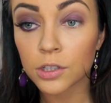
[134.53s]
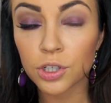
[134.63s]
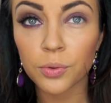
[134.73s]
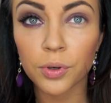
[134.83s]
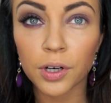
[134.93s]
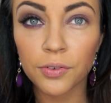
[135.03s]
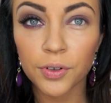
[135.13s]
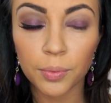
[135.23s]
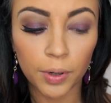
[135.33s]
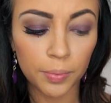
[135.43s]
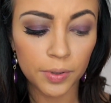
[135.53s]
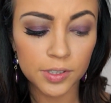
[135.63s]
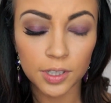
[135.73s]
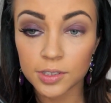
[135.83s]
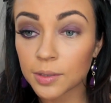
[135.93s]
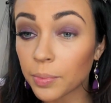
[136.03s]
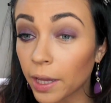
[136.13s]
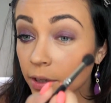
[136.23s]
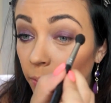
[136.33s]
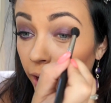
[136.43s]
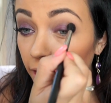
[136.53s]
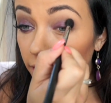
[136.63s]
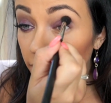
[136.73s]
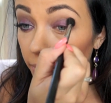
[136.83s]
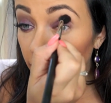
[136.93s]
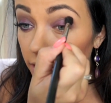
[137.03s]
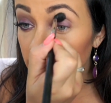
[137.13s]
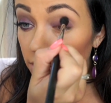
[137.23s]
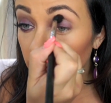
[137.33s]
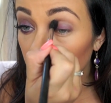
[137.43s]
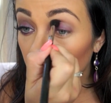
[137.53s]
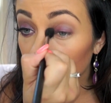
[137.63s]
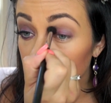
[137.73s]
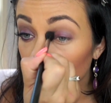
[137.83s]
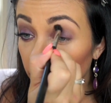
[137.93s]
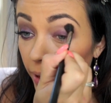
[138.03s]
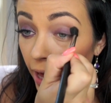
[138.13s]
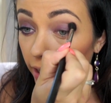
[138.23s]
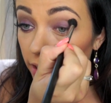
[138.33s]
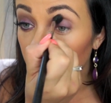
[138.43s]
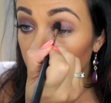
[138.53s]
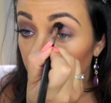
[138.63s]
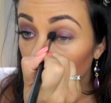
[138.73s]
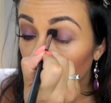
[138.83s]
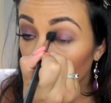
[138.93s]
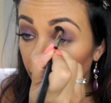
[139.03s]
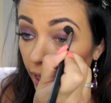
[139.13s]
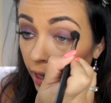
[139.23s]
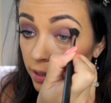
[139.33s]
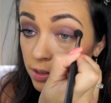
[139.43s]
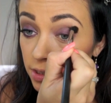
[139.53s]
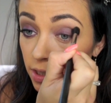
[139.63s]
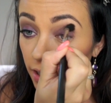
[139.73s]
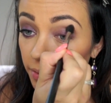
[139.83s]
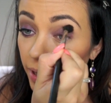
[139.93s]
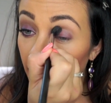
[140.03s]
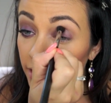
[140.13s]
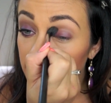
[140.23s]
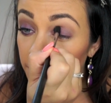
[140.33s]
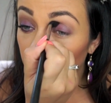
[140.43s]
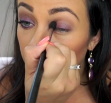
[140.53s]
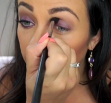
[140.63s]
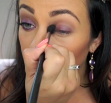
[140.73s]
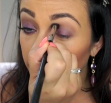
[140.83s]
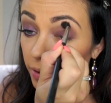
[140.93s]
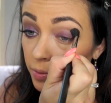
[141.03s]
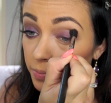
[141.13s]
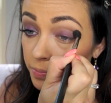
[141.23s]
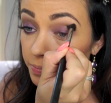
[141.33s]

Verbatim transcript: Don't worry if your purple starts to blend away a little bit because you can always go back and um, add some more purple.